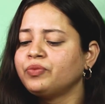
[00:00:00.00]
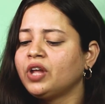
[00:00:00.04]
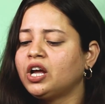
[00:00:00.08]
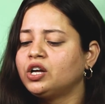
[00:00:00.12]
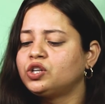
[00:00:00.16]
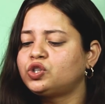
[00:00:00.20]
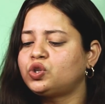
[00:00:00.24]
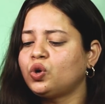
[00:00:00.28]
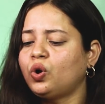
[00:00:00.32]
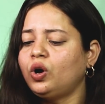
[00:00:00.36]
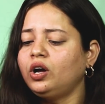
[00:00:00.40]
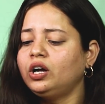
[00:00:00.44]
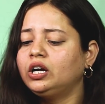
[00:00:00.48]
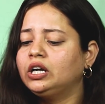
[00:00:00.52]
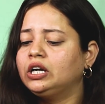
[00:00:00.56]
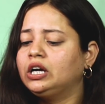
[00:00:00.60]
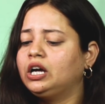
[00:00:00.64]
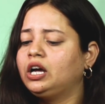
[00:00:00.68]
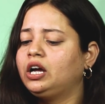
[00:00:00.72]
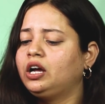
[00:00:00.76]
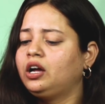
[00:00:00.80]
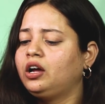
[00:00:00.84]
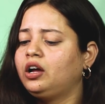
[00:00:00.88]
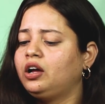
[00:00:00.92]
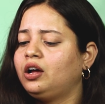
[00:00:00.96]
So
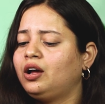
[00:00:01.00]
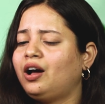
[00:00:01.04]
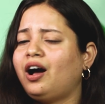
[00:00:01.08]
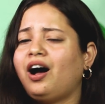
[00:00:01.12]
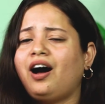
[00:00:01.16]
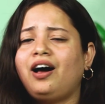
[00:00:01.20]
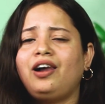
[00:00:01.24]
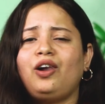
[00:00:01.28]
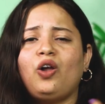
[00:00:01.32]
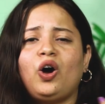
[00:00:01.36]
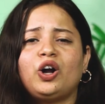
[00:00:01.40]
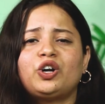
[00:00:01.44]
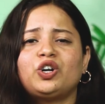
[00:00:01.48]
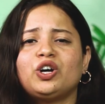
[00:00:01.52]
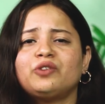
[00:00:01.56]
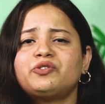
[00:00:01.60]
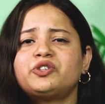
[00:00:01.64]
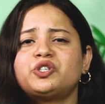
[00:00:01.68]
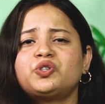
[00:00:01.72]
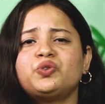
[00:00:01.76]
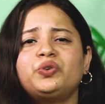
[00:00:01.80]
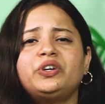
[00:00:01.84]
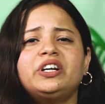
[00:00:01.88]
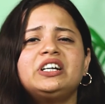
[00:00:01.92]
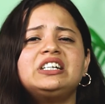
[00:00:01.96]
a lot of
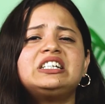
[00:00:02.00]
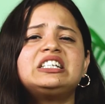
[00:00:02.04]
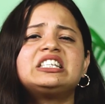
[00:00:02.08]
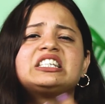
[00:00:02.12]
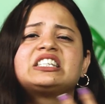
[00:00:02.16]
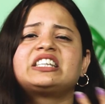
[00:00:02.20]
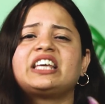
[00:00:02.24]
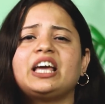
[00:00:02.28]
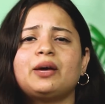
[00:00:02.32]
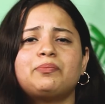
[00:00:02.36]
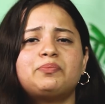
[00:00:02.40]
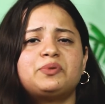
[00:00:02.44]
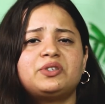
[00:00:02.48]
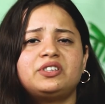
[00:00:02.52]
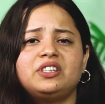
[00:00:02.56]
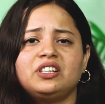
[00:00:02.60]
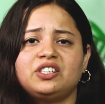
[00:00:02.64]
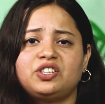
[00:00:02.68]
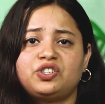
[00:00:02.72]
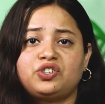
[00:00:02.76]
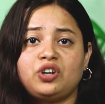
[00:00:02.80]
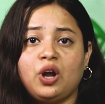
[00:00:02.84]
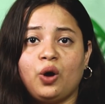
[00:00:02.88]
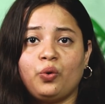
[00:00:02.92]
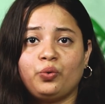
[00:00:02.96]
students skips
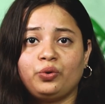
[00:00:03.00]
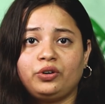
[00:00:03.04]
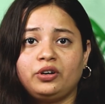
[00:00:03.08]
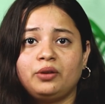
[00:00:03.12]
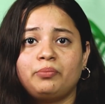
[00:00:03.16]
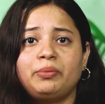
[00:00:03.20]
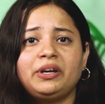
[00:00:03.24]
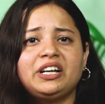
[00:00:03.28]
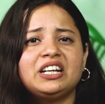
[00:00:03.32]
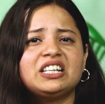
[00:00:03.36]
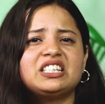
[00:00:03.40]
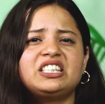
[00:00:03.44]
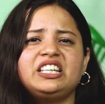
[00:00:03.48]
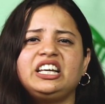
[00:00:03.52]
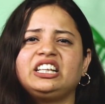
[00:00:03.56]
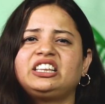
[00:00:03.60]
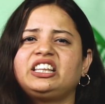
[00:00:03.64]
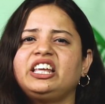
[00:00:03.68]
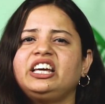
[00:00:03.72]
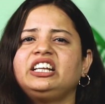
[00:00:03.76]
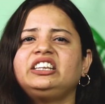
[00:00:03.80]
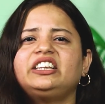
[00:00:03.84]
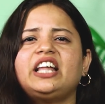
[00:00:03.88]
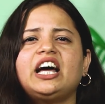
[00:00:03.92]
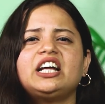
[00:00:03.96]
this round because they
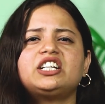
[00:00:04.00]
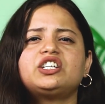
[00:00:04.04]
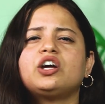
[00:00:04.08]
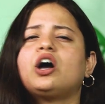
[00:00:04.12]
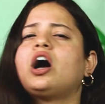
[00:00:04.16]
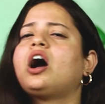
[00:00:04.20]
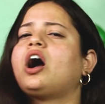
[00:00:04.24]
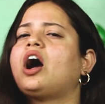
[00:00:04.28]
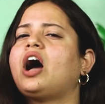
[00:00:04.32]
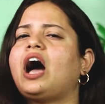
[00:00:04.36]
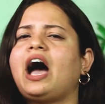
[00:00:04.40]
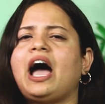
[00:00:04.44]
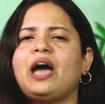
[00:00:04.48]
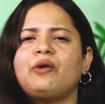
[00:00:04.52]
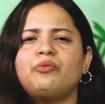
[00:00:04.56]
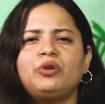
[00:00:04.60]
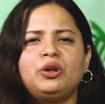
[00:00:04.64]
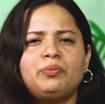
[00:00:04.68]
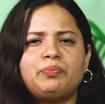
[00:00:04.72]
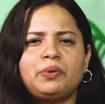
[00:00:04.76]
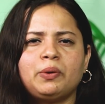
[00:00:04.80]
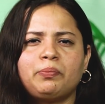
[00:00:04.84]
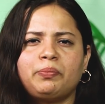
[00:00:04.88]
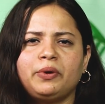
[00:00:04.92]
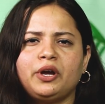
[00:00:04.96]
think that I will
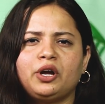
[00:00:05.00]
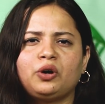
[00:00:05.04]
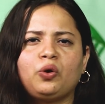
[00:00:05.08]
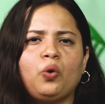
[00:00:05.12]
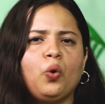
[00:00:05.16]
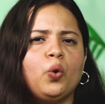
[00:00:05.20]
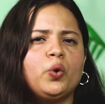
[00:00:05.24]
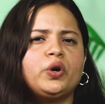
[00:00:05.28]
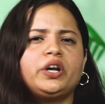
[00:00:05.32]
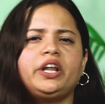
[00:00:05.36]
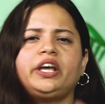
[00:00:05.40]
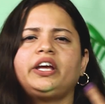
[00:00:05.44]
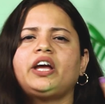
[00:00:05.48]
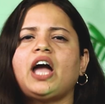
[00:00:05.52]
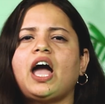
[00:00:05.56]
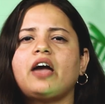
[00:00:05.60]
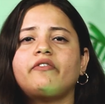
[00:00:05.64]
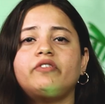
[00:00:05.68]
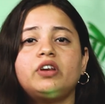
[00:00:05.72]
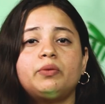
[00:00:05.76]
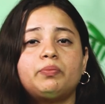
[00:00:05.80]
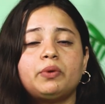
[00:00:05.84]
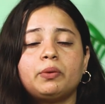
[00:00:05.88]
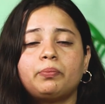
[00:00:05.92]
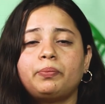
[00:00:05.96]
prepare coding, I
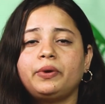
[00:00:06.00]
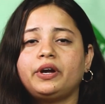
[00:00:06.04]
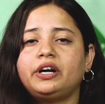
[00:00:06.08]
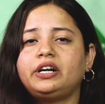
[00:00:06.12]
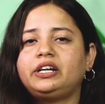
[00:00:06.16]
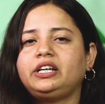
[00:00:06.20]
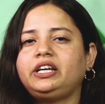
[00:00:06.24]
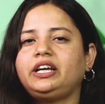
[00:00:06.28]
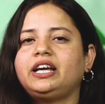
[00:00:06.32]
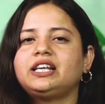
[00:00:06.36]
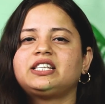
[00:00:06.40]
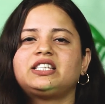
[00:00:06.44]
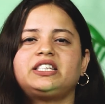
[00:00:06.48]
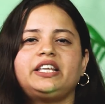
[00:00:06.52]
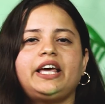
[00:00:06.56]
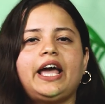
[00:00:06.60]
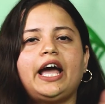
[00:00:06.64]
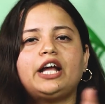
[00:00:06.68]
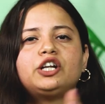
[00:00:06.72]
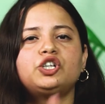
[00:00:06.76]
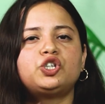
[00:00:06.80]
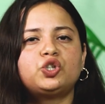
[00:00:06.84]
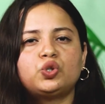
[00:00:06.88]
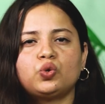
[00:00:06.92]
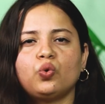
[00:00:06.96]
will prepare DSA
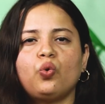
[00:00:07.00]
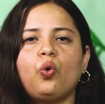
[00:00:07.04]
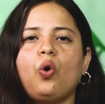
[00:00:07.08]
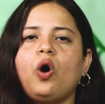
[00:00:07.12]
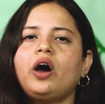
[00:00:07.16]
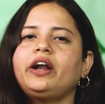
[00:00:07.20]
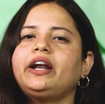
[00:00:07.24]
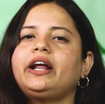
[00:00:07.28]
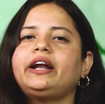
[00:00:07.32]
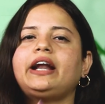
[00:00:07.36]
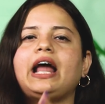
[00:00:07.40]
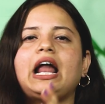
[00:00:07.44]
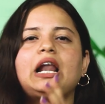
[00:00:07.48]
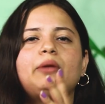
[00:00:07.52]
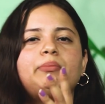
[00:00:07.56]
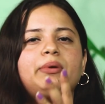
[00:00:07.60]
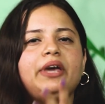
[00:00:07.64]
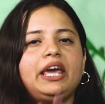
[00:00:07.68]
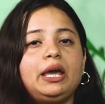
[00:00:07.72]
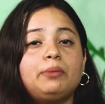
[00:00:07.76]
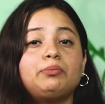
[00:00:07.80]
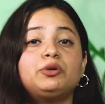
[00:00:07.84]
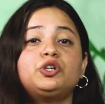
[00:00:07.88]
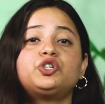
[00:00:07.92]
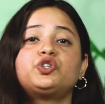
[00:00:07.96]
and so on, and I'll
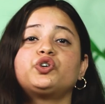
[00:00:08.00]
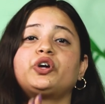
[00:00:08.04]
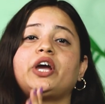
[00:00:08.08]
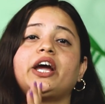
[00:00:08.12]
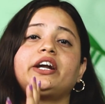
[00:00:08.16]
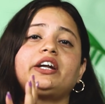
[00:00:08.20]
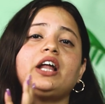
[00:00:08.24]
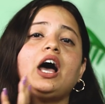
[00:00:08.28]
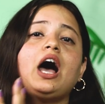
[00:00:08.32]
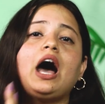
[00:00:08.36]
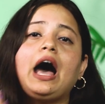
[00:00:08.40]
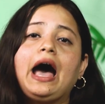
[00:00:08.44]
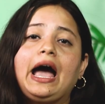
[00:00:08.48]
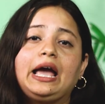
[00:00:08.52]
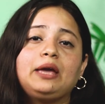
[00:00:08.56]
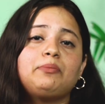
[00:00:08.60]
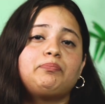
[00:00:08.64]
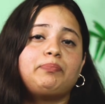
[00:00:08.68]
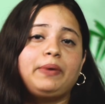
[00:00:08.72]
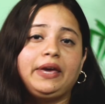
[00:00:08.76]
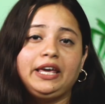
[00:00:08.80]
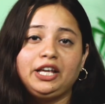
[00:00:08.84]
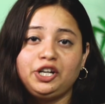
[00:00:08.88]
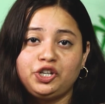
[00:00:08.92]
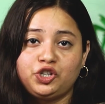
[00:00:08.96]
be able to get a high
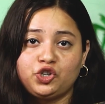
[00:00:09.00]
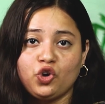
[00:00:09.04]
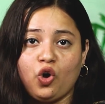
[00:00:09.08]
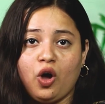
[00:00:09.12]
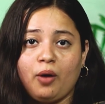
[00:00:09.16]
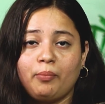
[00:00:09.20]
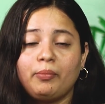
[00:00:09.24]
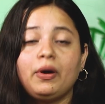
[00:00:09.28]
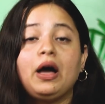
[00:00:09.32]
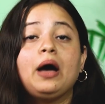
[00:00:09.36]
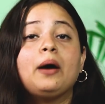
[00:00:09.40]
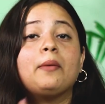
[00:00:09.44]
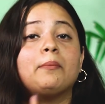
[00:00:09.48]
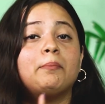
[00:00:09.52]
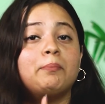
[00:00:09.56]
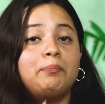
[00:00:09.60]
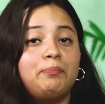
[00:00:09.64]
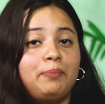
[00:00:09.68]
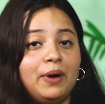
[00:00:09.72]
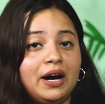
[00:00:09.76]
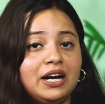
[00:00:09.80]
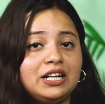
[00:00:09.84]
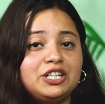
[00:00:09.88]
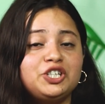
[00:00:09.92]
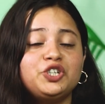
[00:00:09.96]
paying job.
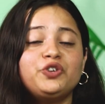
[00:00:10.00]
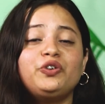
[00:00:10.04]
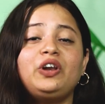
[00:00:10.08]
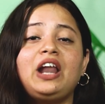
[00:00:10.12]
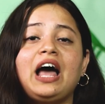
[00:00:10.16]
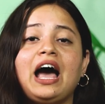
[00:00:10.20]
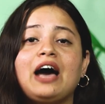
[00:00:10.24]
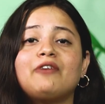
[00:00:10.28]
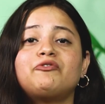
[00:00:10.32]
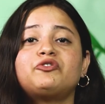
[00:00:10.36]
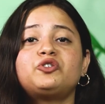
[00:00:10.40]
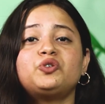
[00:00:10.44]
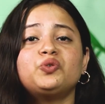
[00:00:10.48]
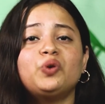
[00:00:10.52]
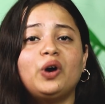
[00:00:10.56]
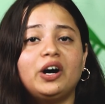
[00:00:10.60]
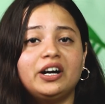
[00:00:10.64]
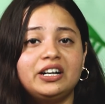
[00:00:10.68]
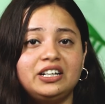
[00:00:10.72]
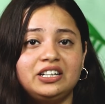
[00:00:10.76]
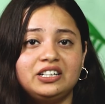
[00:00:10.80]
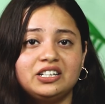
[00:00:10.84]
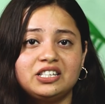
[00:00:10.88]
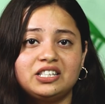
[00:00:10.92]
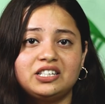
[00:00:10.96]
But you'll have to
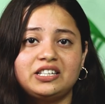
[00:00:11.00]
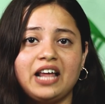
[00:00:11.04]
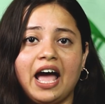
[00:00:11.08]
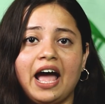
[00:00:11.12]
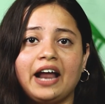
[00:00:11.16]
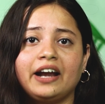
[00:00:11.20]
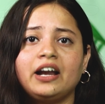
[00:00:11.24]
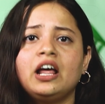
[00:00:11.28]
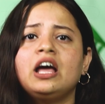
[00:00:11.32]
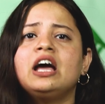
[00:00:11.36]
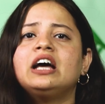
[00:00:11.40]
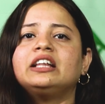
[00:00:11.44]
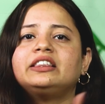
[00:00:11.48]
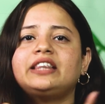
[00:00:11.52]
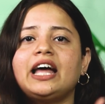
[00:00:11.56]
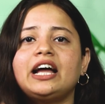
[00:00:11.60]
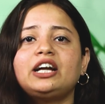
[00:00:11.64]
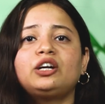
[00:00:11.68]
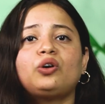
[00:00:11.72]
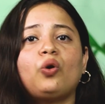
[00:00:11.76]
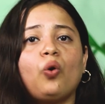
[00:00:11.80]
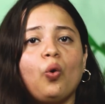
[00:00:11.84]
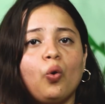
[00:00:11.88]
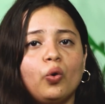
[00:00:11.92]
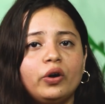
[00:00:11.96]
understand that
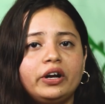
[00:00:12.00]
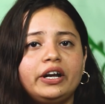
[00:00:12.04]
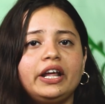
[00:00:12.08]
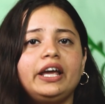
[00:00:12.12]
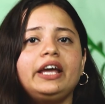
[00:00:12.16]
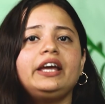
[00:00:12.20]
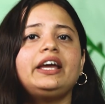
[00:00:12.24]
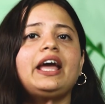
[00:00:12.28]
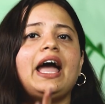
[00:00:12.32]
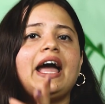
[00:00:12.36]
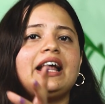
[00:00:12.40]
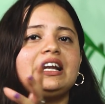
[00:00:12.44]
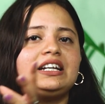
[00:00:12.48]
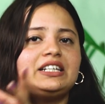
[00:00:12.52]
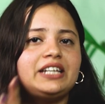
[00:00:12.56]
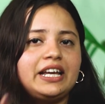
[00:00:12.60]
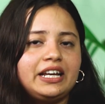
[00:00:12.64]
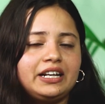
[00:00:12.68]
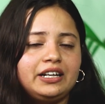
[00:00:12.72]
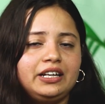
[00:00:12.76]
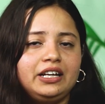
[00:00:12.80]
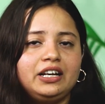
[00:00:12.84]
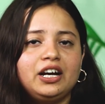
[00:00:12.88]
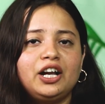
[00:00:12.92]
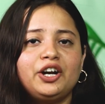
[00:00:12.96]
coding and
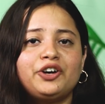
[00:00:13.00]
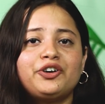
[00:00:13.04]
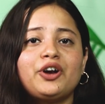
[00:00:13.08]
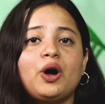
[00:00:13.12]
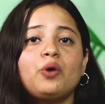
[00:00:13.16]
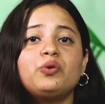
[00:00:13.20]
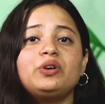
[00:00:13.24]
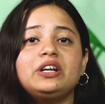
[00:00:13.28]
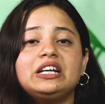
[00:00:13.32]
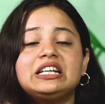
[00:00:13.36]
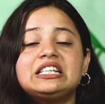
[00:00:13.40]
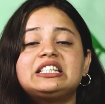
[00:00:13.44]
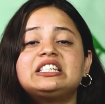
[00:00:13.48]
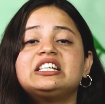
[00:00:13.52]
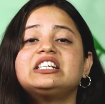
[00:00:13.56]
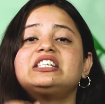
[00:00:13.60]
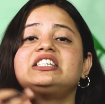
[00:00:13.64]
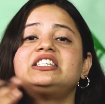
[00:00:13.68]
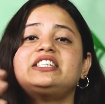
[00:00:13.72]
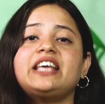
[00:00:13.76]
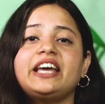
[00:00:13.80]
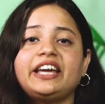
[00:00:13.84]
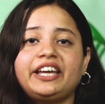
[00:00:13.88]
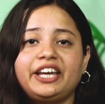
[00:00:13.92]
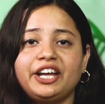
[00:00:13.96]
technical round is the
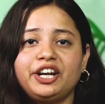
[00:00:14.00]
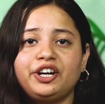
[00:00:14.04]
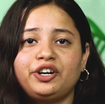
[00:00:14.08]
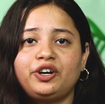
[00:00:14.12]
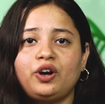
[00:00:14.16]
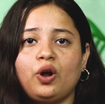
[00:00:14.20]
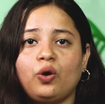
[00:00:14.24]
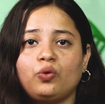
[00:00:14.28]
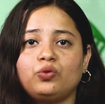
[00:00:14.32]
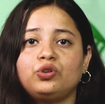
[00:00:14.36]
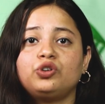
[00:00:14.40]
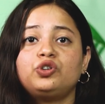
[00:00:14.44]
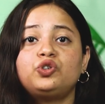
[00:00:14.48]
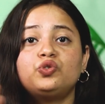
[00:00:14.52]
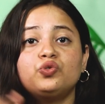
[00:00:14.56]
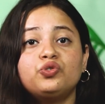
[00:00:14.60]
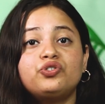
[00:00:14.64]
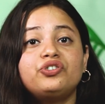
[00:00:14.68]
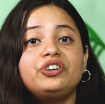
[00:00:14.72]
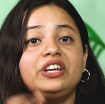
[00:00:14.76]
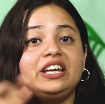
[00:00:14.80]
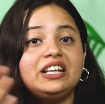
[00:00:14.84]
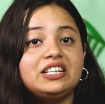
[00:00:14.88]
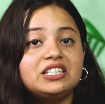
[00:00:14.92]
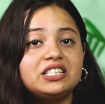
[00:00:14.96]
second round. To
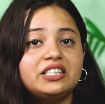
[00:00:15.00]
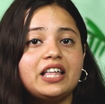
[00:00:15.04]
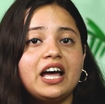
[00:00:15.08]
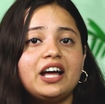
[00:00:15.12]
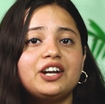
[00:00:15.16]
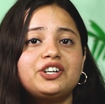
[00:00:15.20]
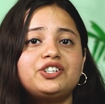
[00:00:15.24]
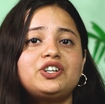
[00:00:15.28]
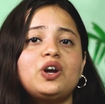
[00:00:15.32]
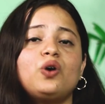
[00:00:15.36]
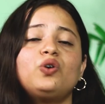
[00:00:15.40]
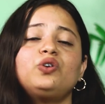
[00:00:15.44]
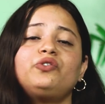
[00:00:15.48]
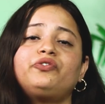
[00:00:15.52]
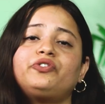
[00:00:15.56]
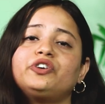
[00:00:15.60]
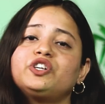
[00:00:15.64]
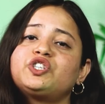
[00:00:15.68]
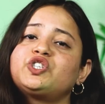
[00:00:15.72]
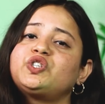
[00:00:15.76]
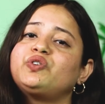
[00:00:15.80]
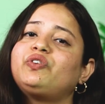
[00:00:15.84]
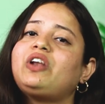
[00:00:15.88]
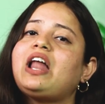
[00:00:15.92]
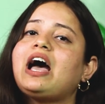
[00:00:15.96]
reach that round,
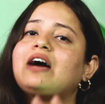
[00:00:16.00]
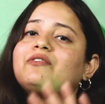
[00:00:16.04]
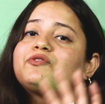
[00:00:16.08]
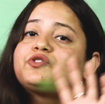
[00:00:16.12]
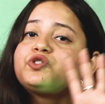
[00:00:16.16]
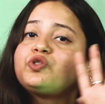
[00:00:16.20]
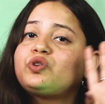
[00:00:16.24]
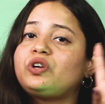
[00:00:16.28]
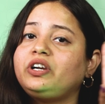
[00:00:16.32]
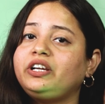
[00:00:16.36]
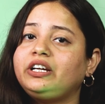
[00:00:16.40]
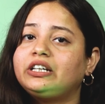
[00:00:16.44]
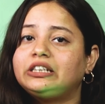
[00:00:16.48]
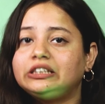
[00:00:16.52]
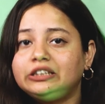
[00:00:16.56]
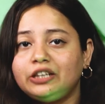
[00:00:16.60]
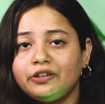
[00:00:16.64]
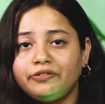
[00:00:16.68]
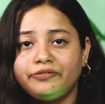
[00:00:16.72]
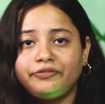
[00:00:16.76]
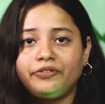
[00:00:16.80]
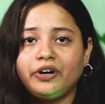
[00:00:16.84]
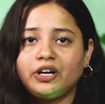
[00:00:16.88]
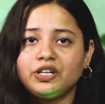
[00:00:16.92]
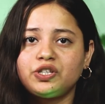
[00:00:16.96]
first you'll have to clear the
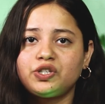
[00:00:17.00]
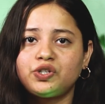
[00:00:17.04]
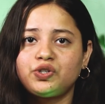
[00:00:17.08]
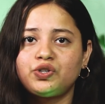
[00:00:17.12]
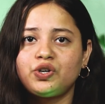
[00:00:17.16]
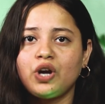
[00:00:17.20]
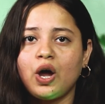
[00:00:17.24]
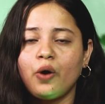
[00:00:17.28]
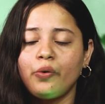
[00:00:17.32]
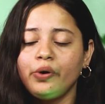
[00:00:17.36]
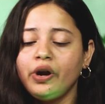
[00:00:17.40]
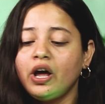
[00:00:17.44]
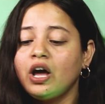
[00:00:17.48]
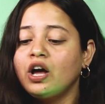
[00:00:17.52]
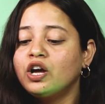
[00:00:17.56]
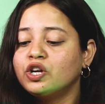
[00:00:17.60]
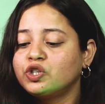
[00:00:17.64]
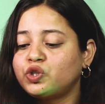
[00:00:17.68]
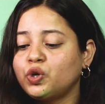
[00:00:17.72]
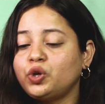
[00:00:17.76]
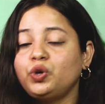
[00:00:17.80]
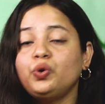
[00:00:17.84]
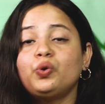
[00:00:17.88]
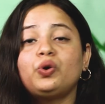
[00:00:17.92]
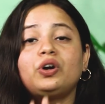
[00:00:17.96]
first round.
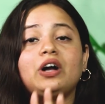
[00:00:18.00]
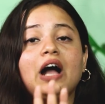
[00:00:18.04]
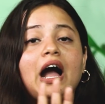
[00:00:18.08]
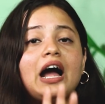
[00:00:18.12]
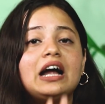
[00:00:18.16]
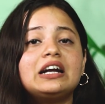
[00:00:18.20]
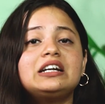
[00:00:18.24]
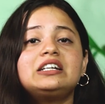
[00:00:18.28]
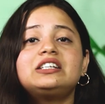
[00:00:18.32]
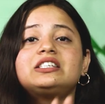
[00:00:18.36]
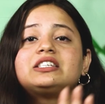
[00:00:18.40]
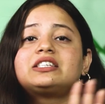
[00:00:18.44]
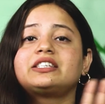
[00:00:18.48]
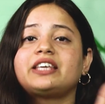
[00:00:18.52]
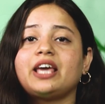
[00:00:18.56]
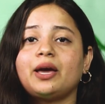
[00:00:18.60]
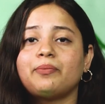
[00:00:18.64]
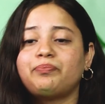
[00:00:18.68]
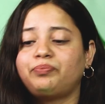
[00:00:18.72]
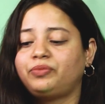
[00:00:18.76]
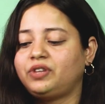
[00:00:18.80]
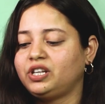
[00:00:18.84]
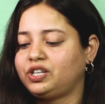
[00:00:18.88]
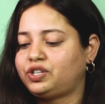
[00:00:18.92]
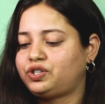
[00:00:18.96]
So you can't skip
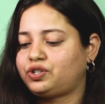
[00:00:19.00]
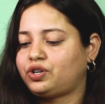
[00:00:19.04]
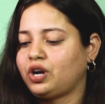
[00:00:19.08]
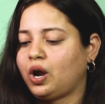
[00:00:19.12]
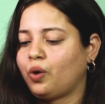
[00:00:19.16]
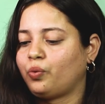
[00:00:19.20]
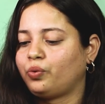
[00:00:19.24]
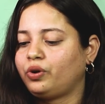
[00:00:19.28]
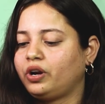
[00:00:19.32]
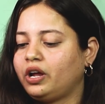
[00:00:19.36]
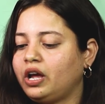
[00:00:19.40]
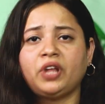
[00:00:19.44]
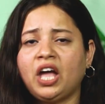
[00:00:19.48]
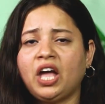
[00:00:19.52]
this round.